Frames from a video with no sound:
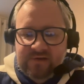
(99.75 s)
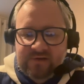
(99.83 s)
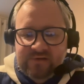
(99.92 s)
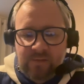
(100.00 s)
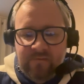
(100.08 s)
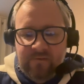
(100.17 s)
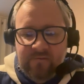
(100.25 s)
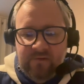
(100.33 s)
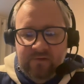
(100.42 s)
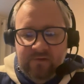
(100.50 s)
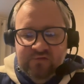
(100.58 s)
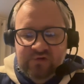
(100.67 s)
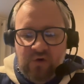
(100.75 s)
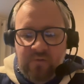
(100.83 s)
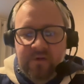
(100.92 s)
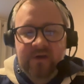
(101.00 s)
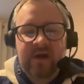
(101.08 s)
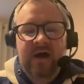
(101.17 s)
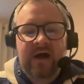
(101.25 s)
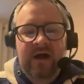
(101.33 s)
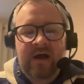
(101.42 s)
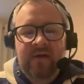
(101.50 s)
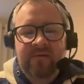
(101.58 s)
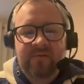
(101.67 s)
It's something that Niels Coppin
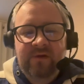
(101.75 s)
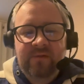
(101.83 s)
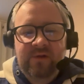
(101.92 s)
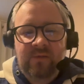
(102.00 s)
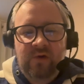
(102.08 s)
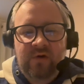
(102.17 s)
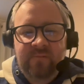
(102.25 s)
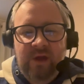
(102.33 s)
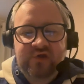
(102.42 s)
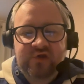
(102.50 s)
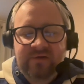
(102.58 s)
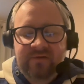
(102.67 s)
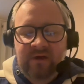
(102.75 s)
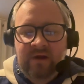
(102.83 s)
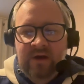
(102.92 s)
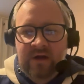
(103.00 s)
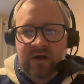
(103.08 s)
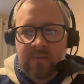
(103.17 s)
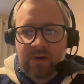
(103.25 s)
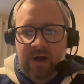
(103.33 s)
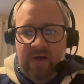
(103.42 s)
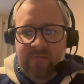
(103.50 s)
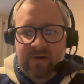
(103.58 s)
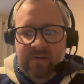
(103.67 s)
and Philippe Clement have mentioned
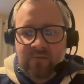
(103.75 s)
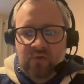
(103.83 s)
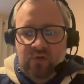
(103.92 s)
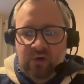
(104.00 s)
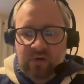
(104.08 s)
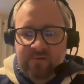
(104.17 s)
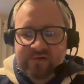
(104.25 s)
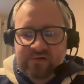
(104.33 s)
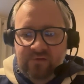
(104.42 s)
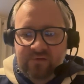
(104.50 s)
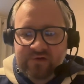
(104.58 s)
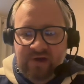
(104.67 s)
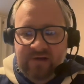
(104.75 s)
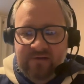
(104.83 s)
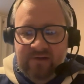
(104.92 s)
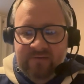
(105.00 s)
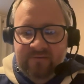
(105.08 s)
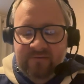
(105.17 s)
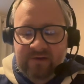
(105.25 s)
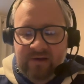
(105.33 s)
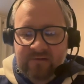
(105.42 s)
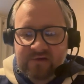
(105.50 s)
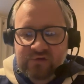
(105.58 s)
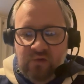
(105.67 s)
about having more of a Scottish identity
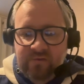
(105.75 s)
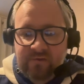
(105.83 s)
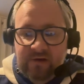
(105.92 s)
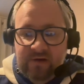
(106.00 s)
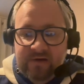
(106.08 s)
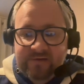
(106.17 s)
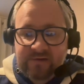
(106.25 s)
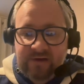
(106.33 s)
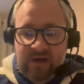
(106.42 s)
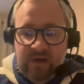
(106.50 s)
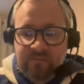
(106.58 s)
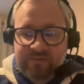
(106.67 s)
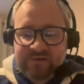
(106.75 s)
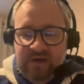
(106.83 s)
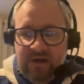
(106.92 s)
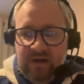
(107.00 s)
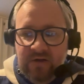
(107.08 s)
in the squad, and it certainly helps